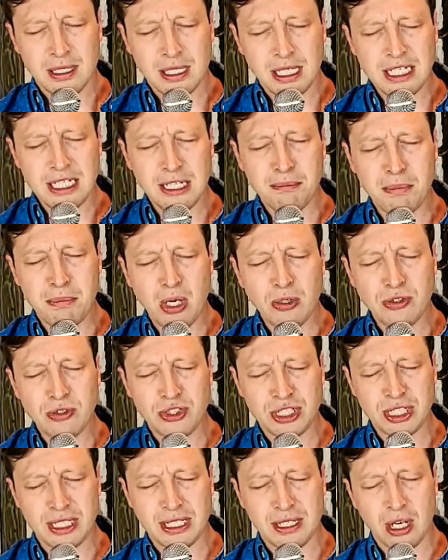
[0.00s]
into
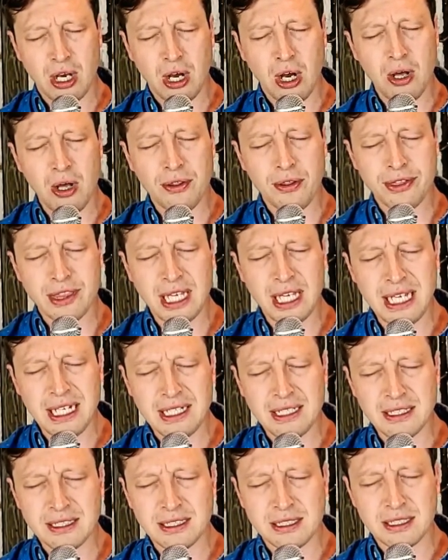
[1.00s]
motion. All
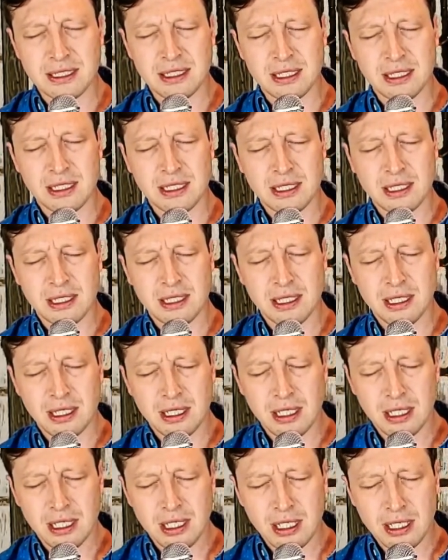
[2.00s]
things
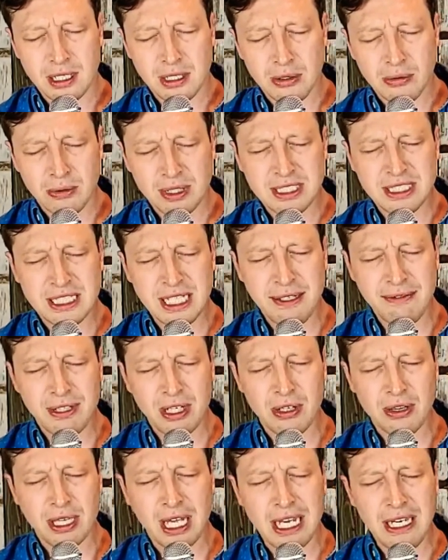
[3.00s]
receive
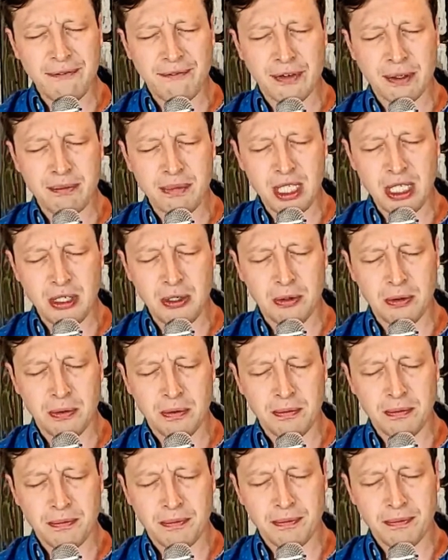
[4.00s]
their light from
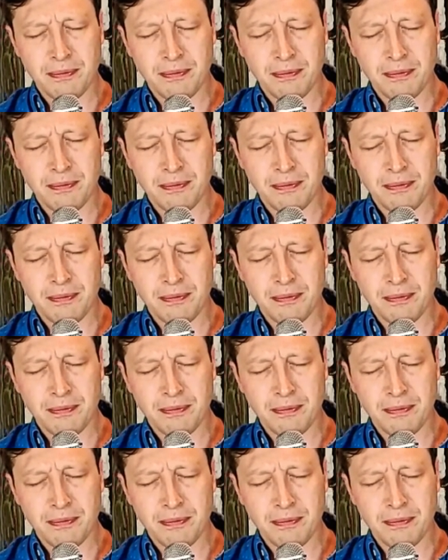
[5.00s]
you.